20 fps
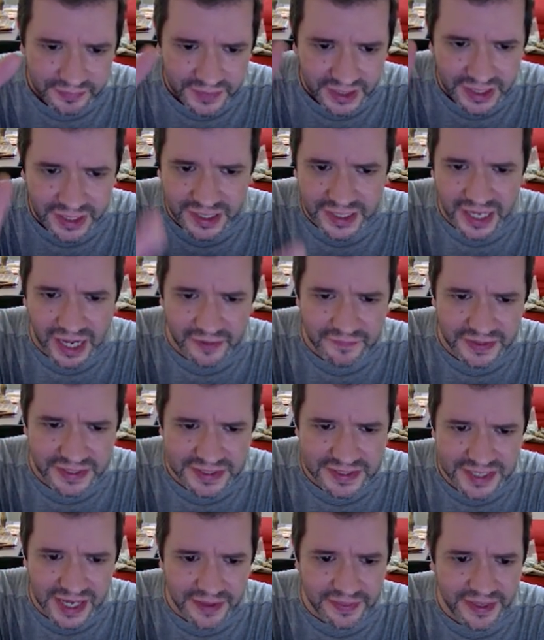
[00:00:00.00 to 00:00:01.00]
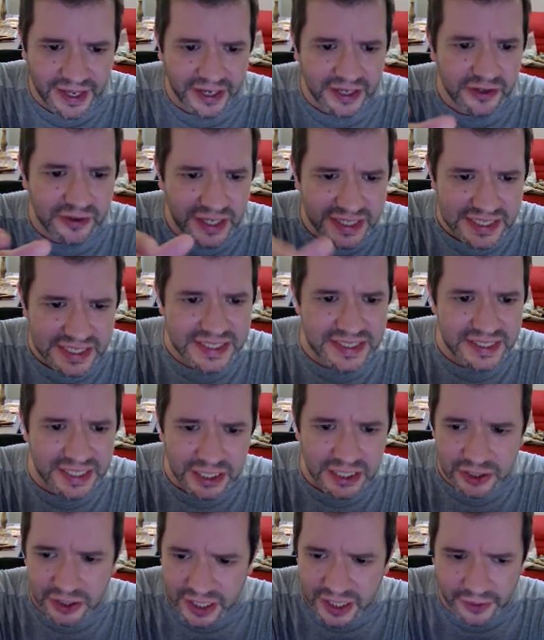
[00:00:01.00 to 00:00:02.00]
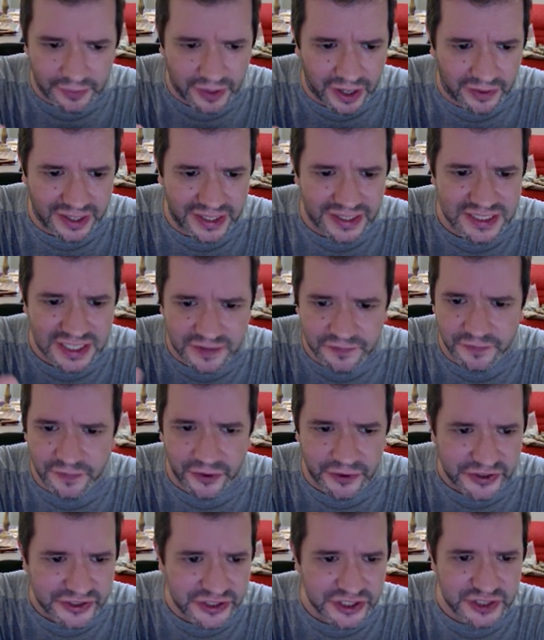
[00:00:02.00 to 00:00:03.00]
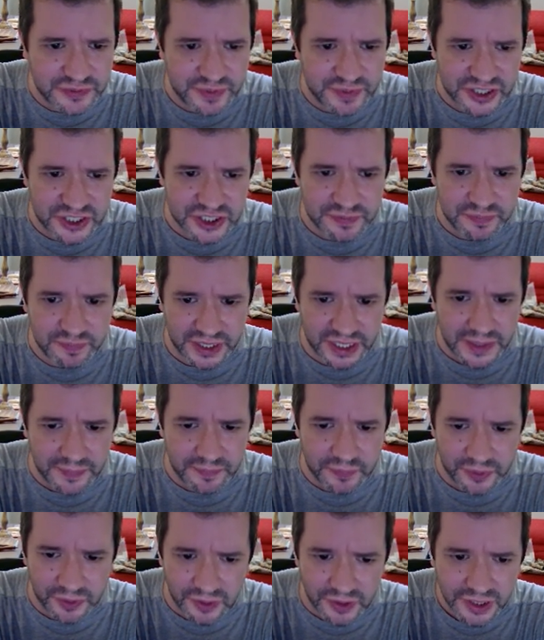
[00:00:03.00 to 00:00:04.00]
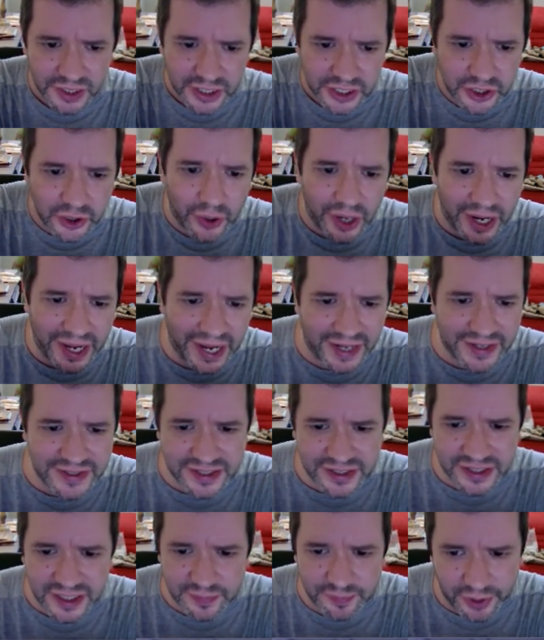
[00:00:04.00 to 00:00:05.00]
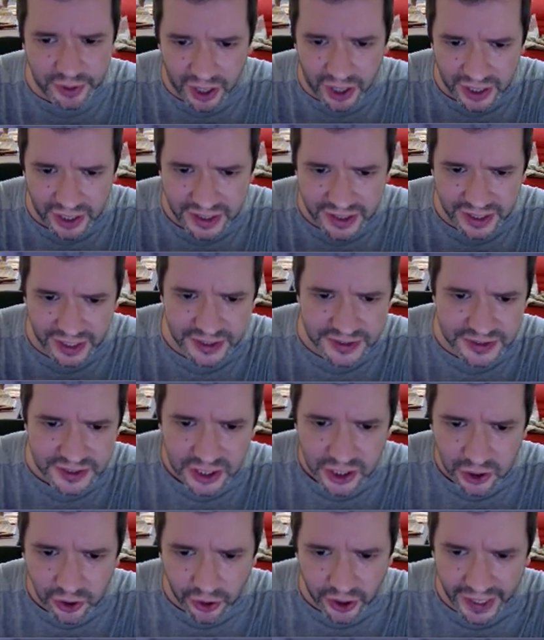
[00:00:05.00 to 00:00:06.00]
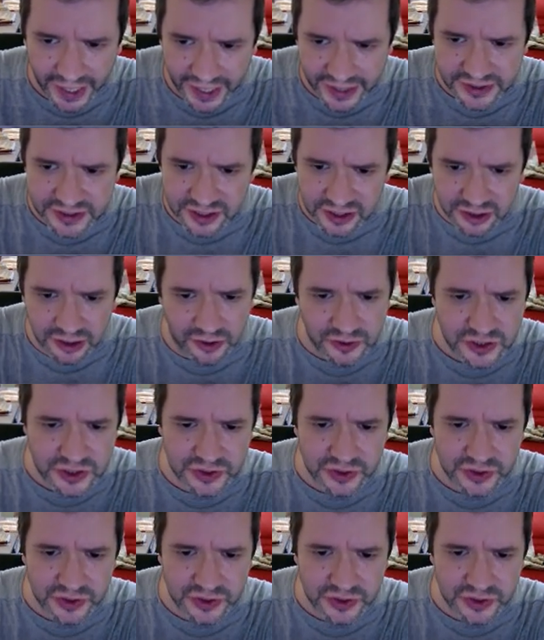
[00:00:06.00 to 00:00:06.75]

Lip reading: having said that, you can still look around and see for suspicious people, hands in the pockets or hands close to the